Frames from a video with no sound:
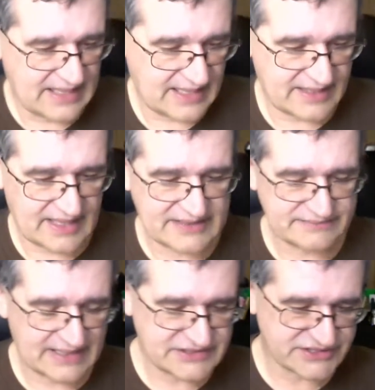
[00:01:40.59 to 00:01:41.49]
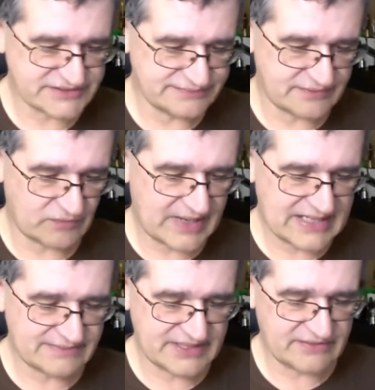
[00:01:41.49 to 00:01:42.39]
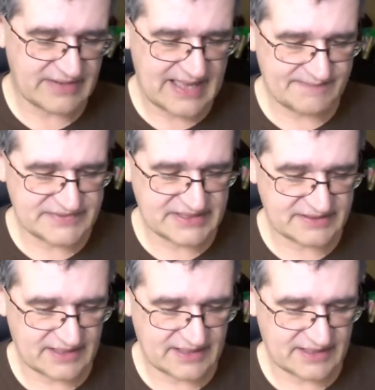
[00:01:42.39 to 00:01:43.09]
I just randomly grabbed